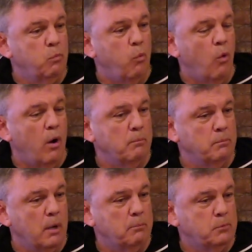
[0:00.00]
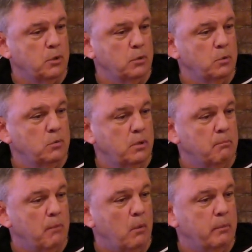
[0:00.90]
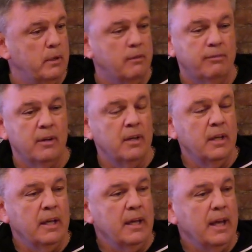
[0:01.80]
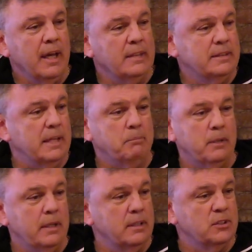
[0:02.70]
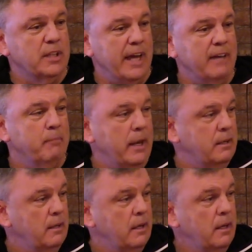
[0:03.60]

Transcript: warmed up to the moment of accepting this caveman.